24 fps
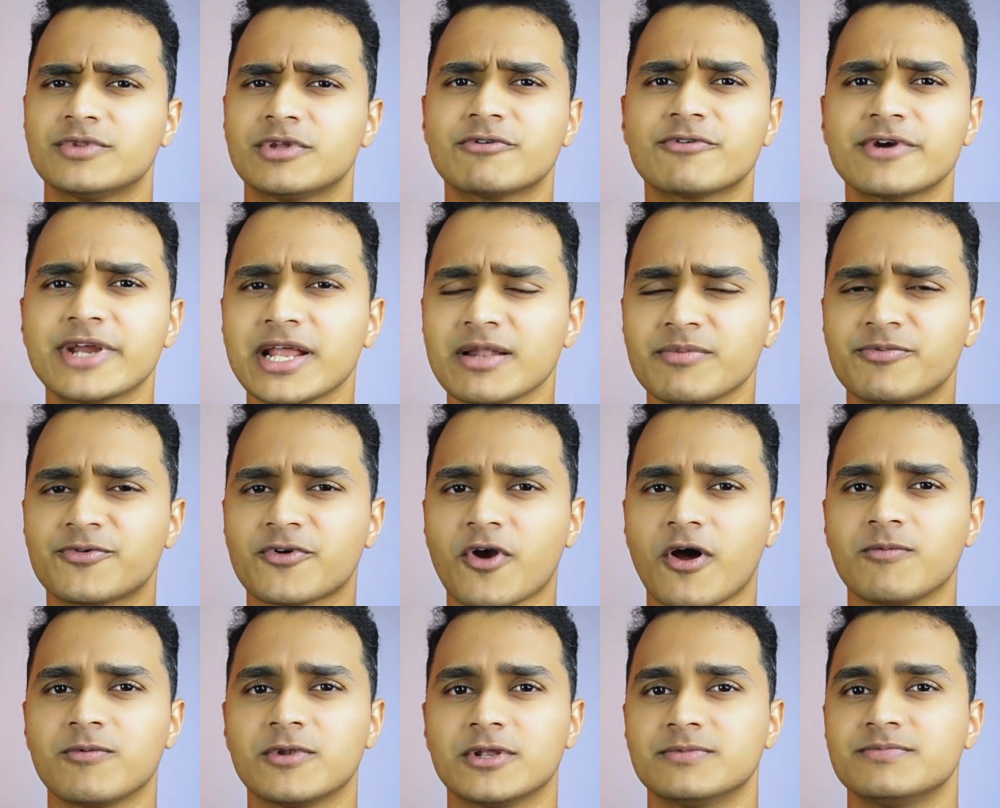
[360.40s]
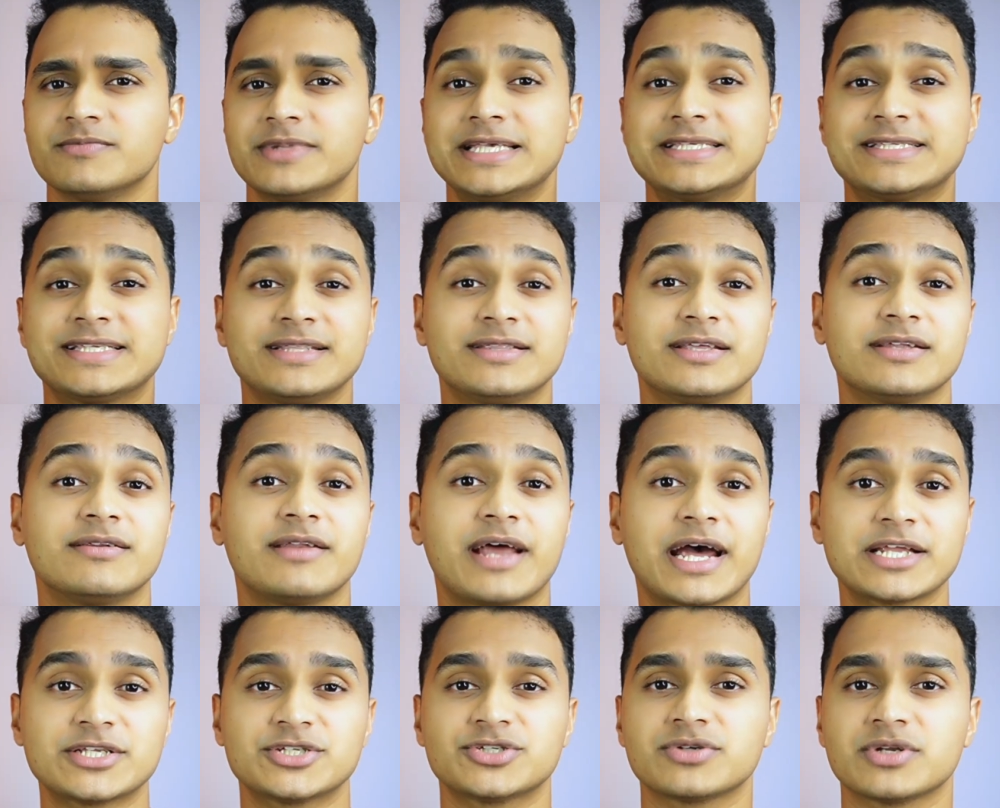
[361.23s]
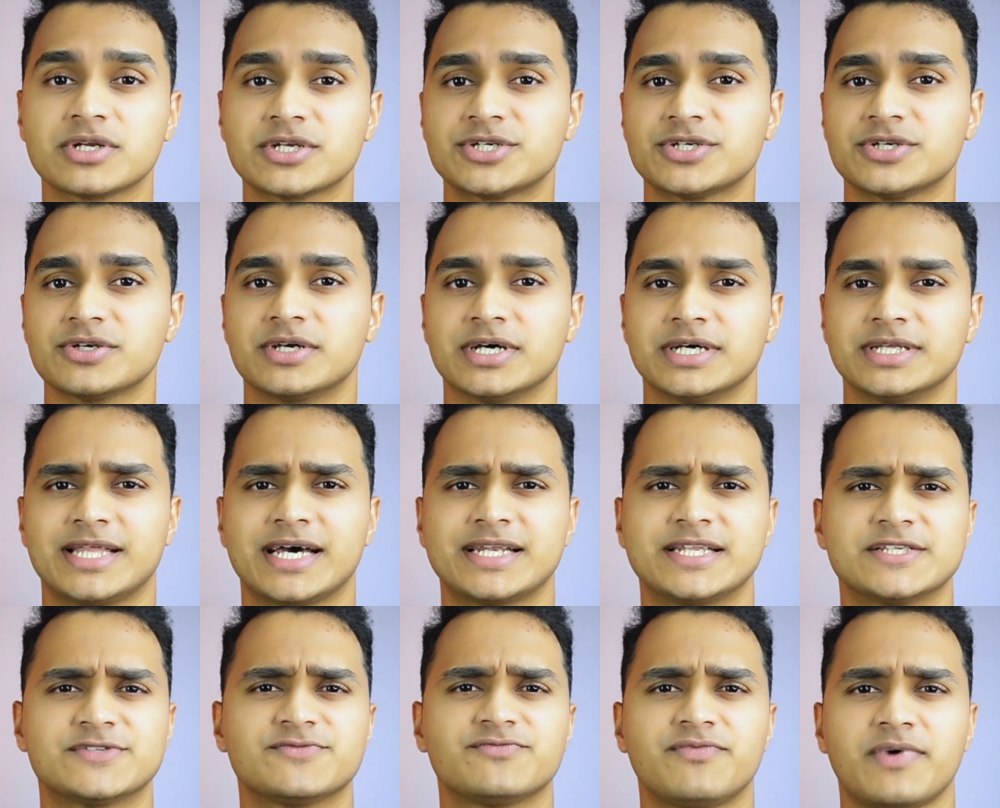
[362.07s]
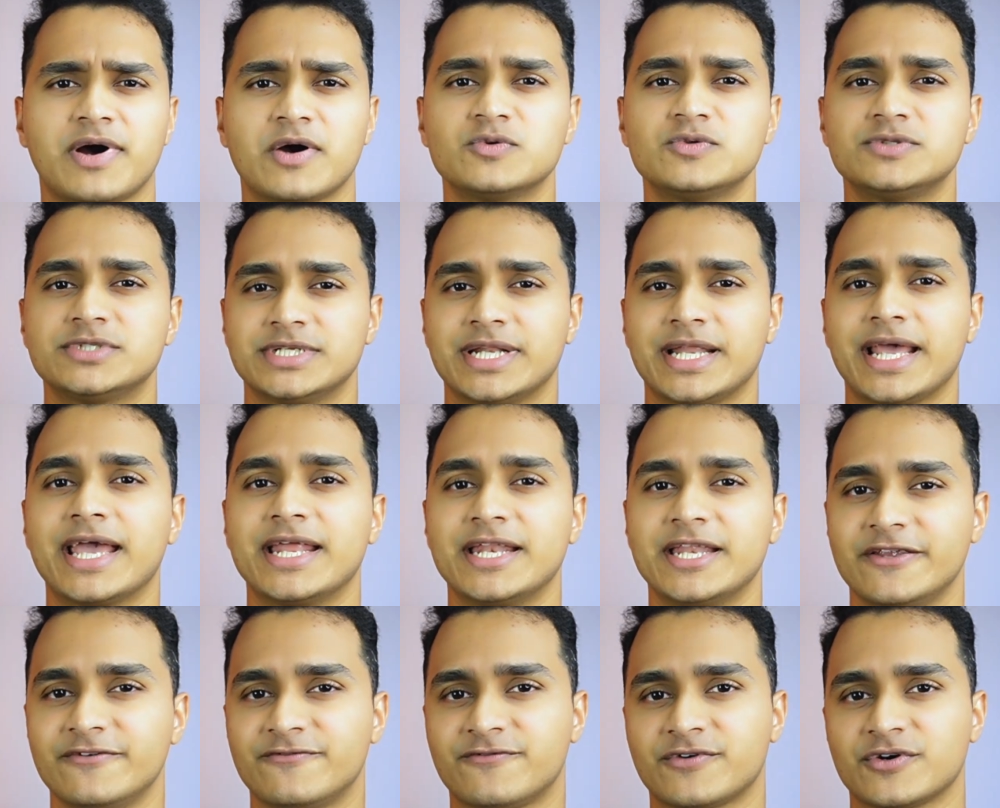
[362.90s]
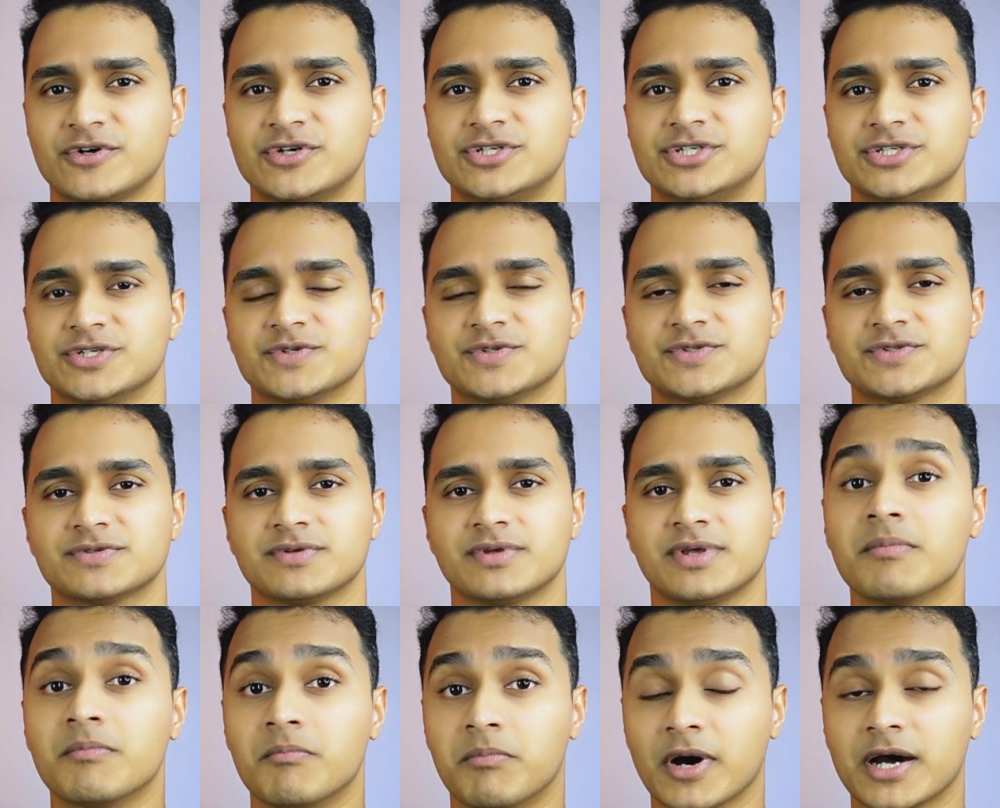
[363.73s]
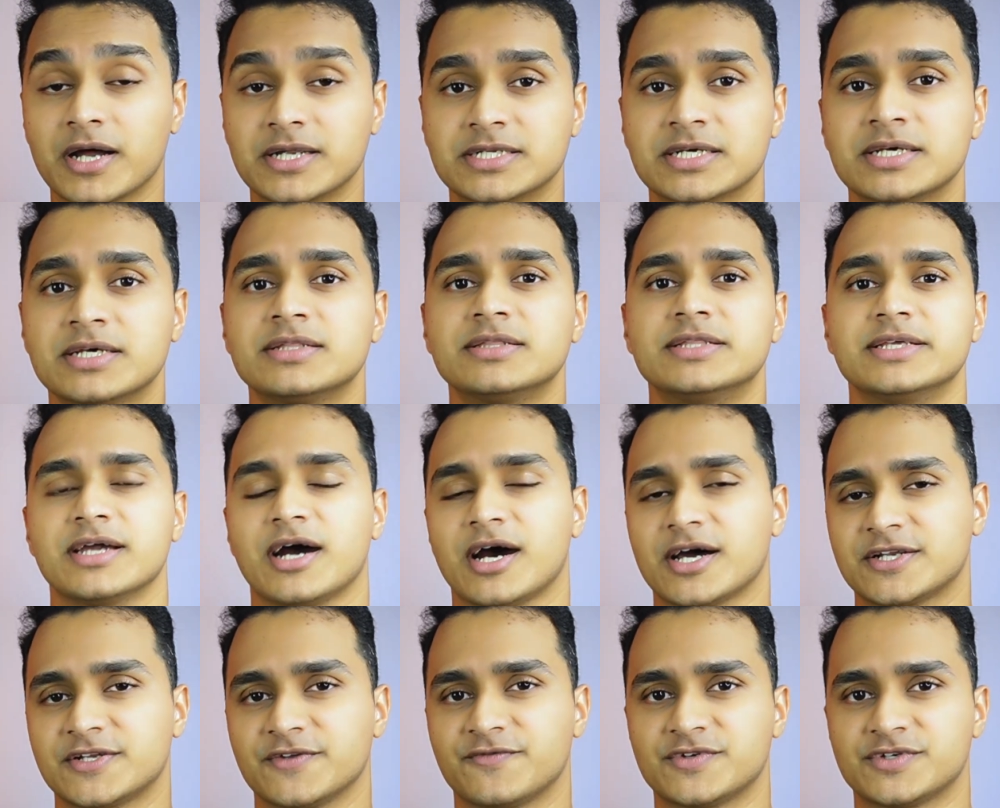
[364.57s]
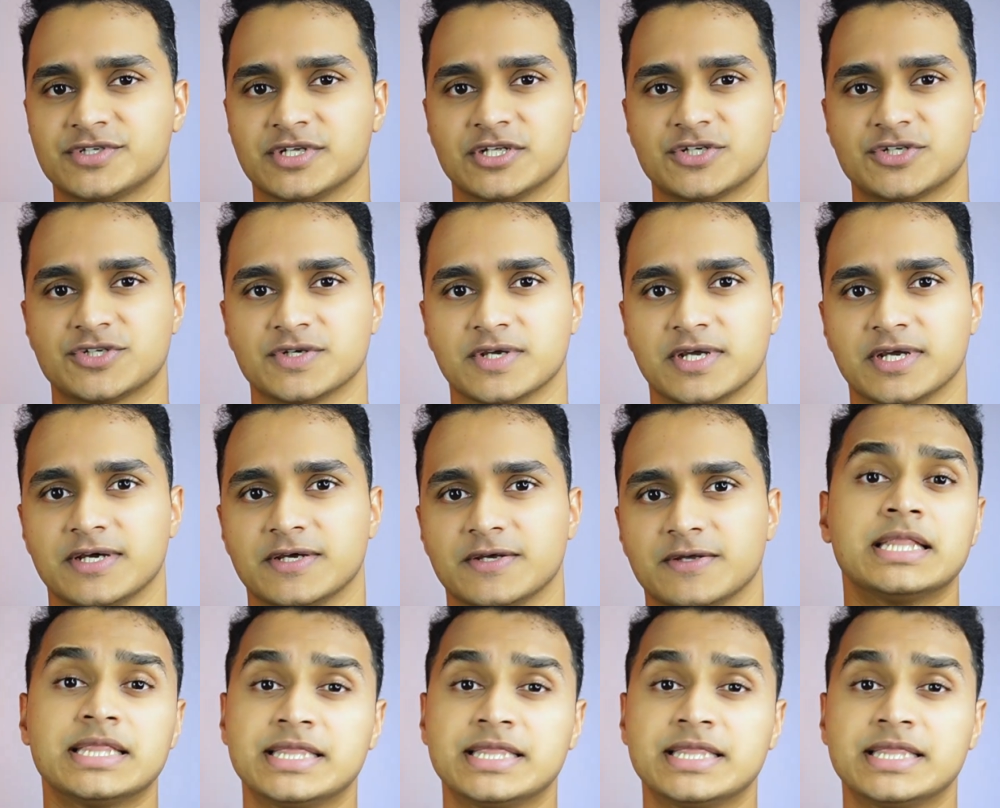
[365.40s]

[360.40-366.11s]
the real problem is in the natural sugar that is found in any fruit juice, but the artificial sugar.